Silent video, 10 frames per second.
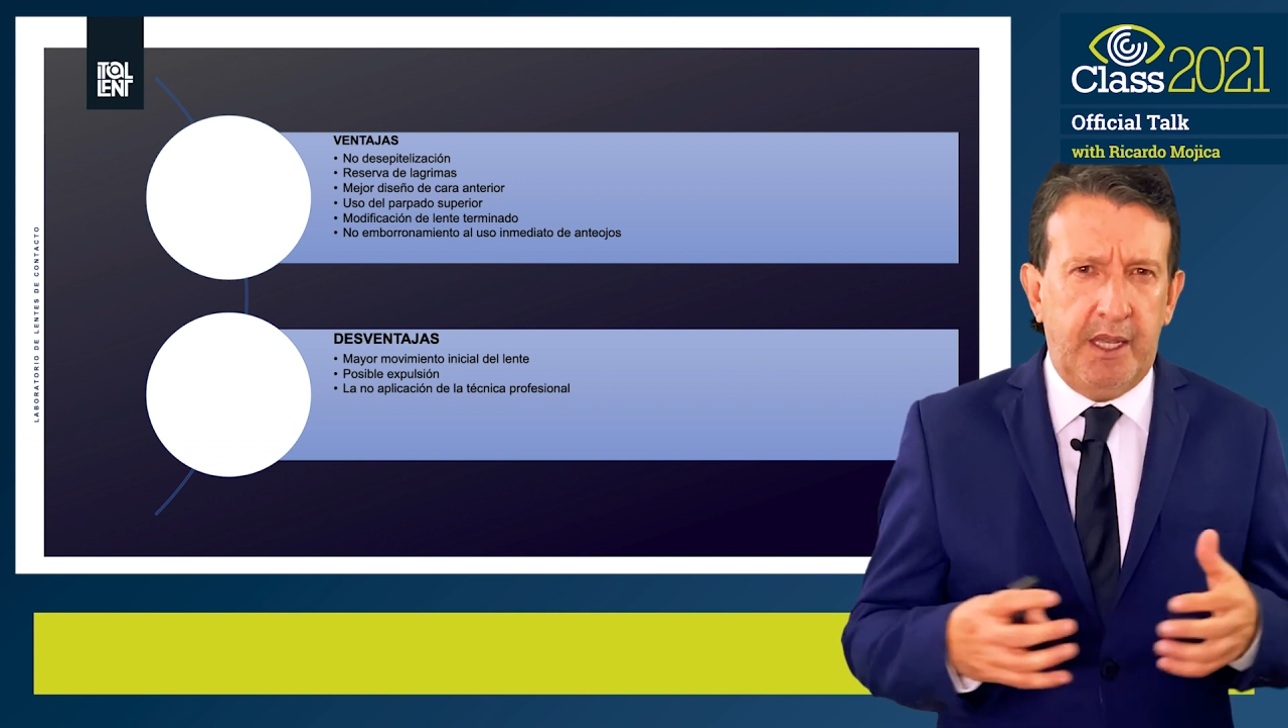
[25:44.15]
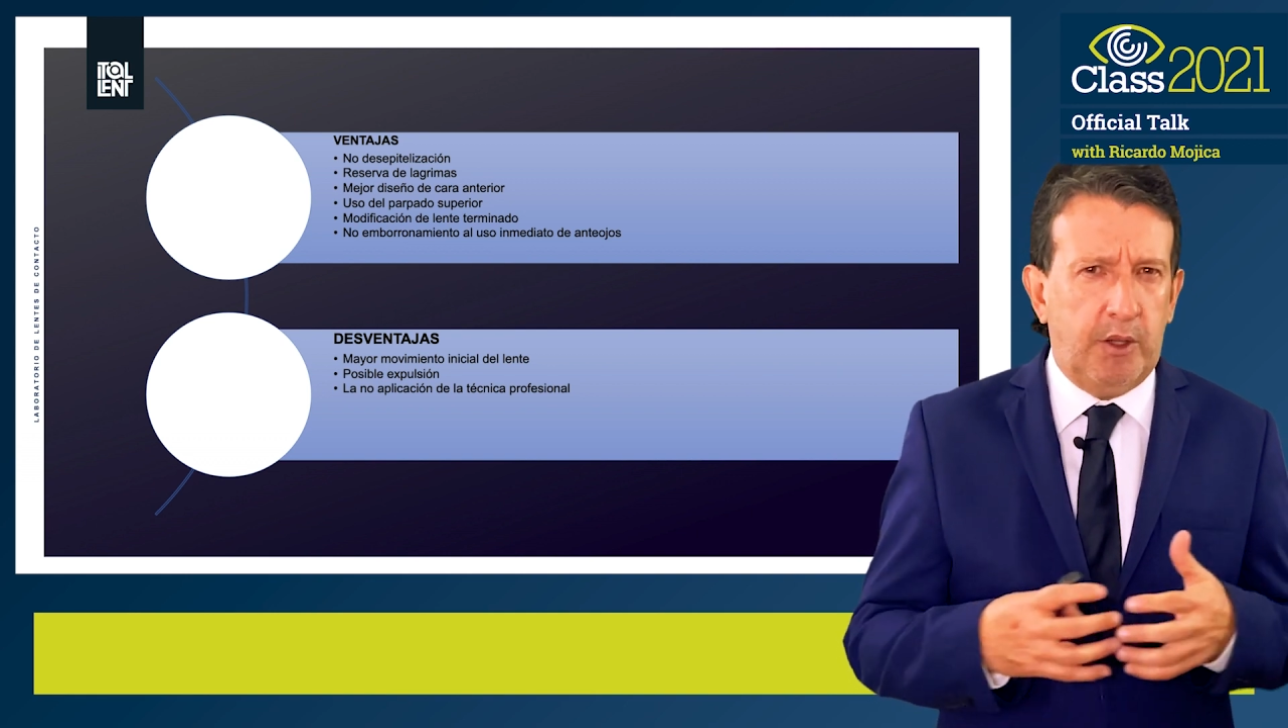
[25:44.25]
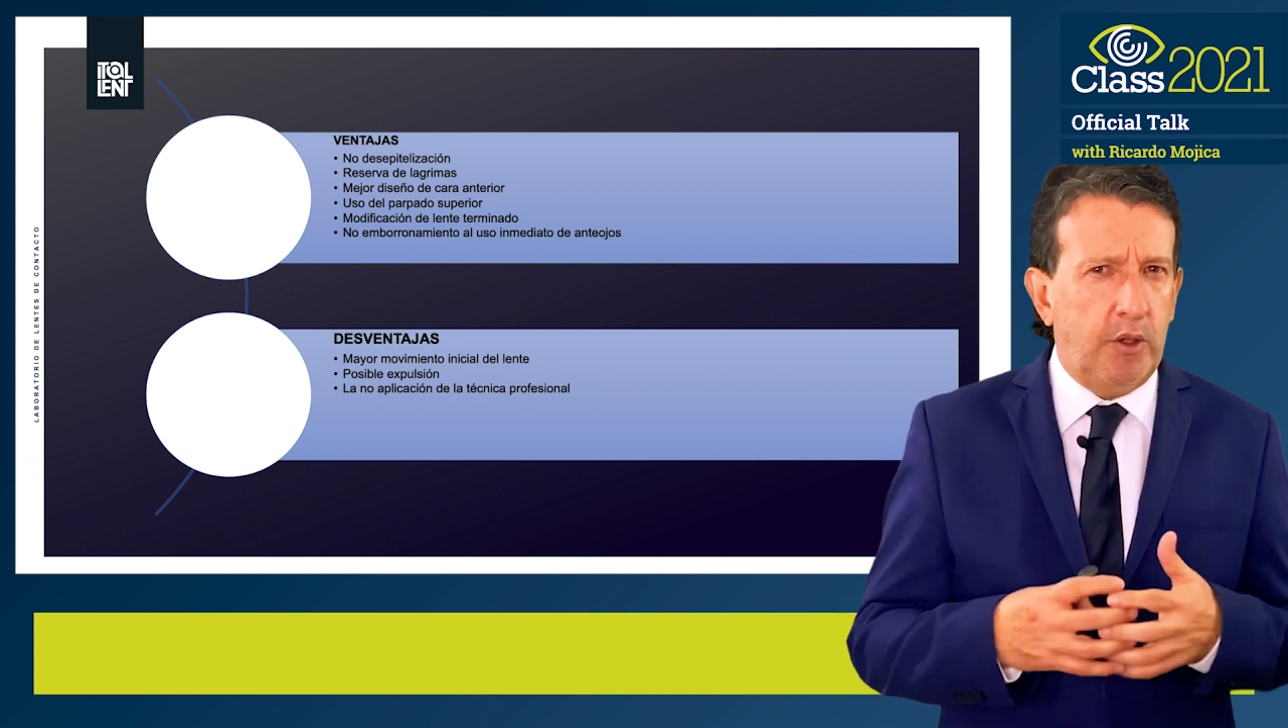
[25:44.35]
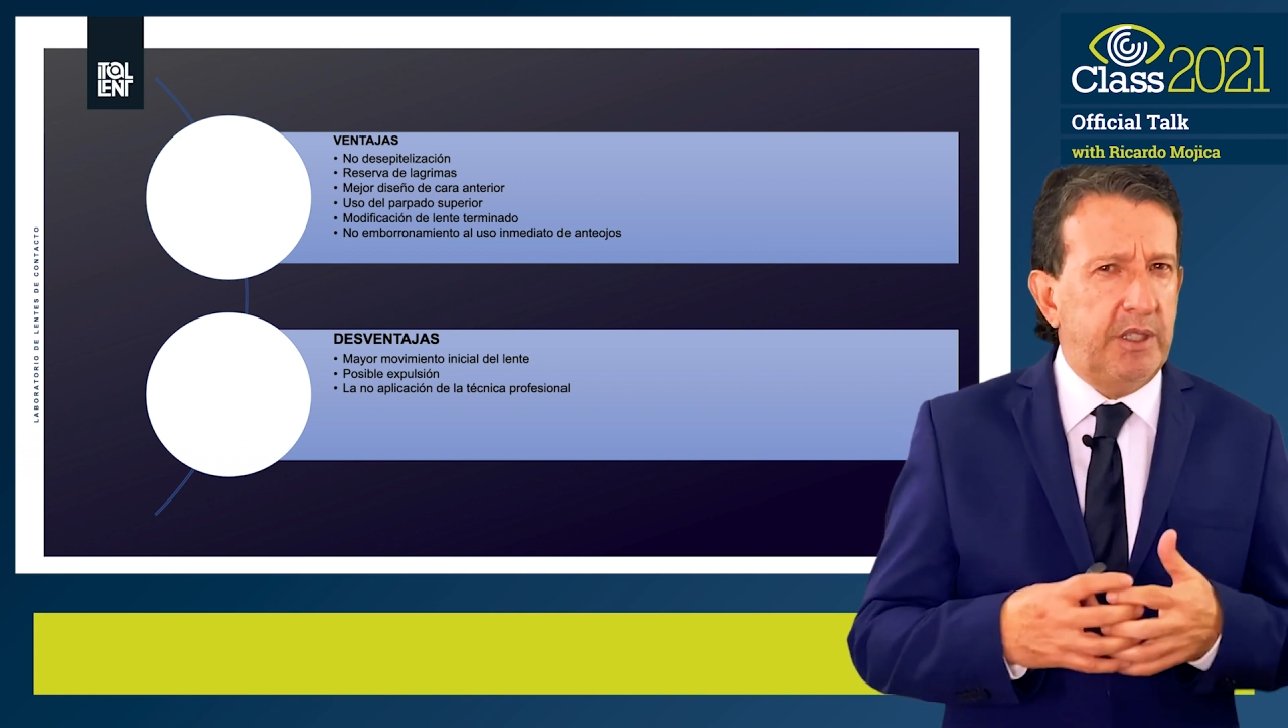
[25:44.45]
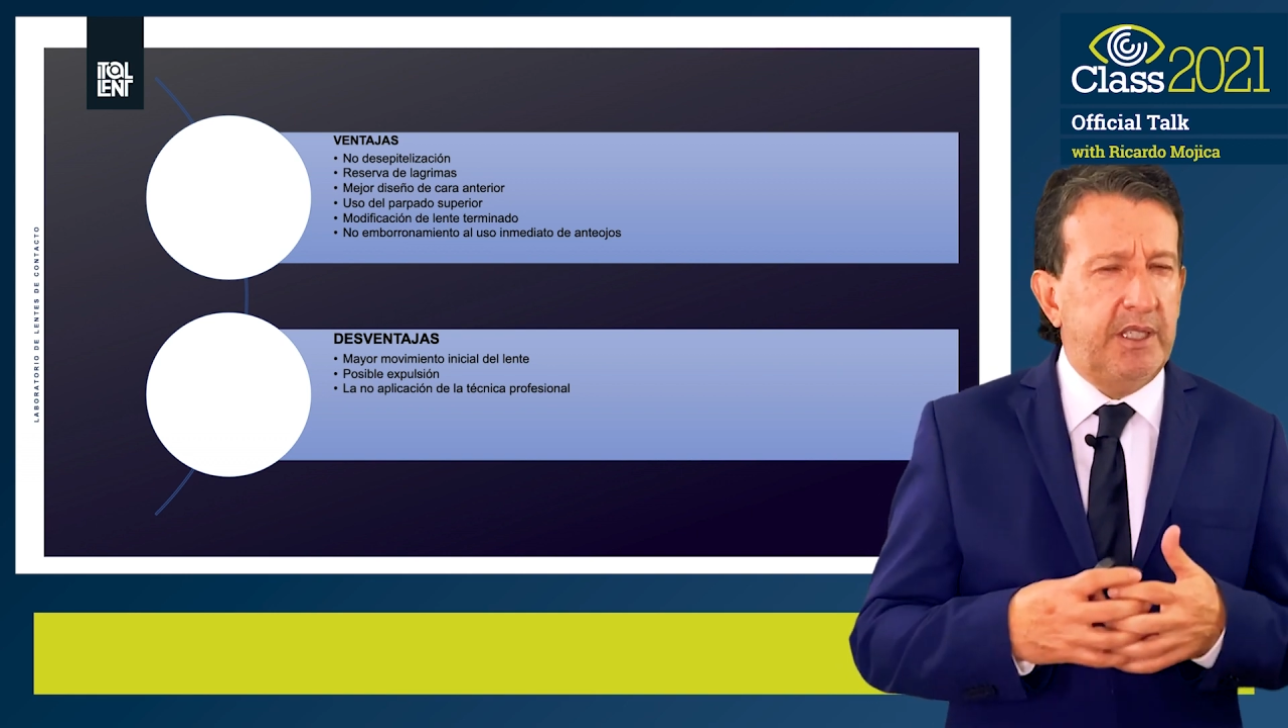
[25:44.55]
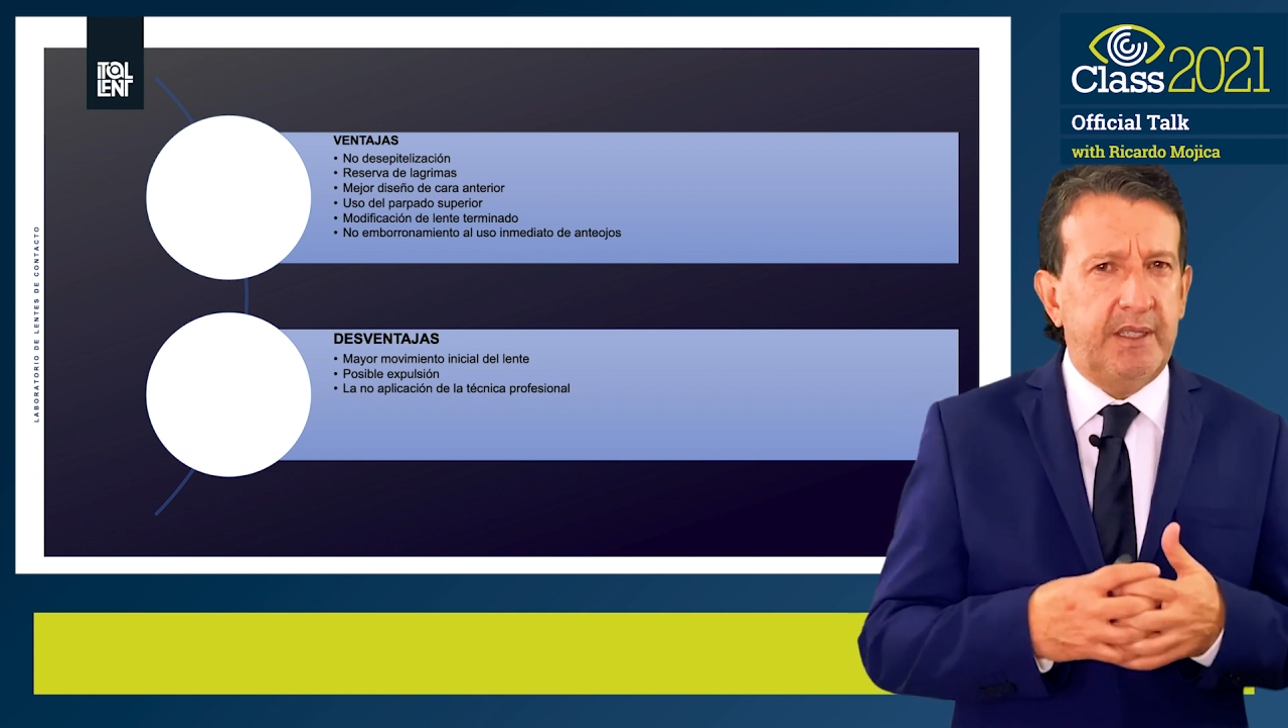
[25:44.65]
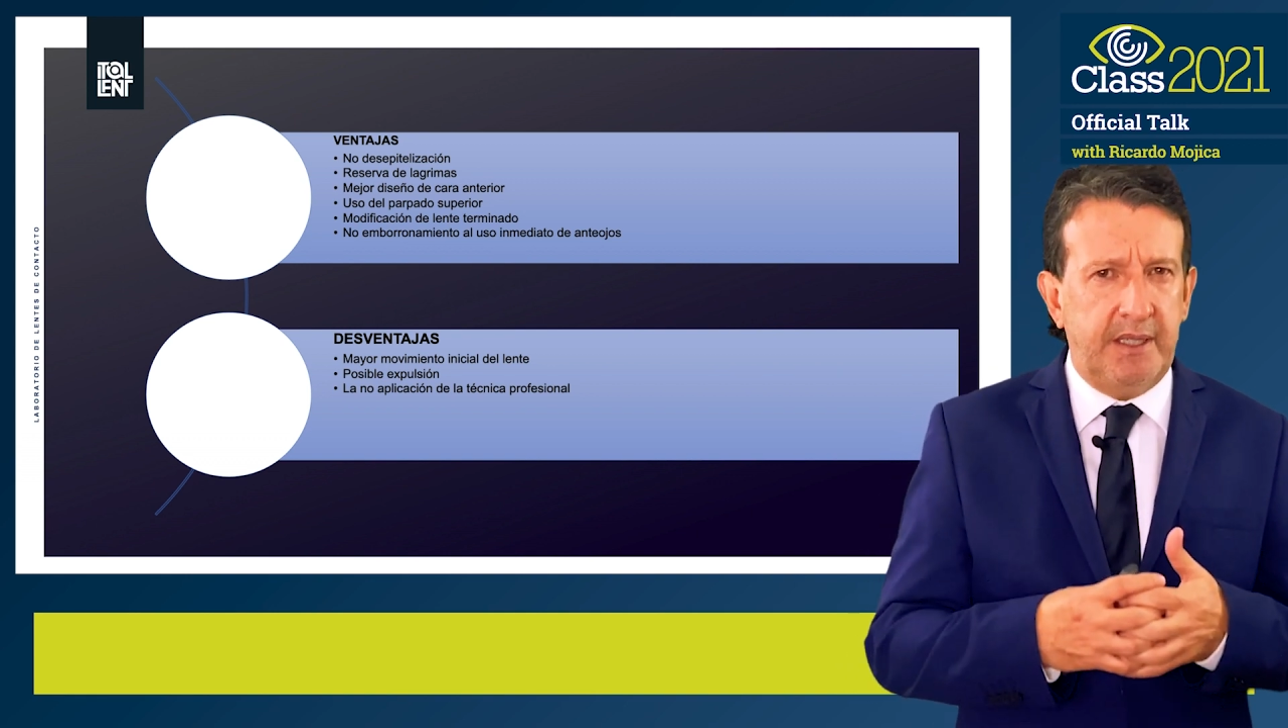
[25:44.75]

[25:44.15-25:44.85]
clarity